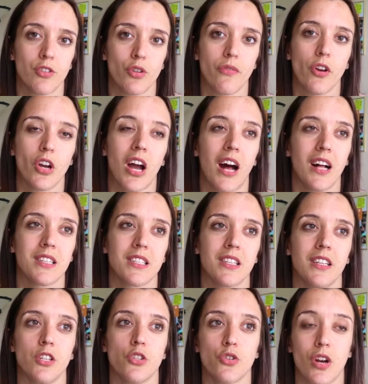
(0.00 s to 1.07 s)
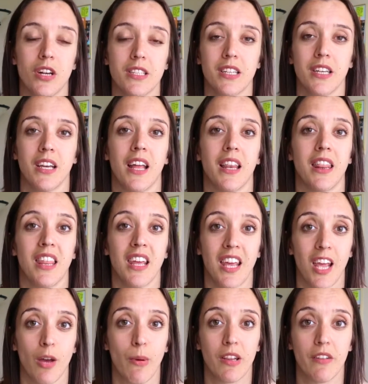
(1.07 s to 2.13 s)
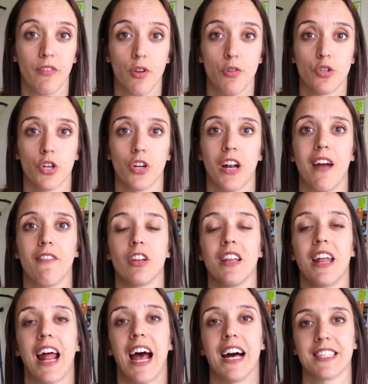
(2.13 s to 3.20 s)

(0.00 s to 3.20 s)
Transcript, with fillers: So if you're constantly stressing and thinking about the future and everything that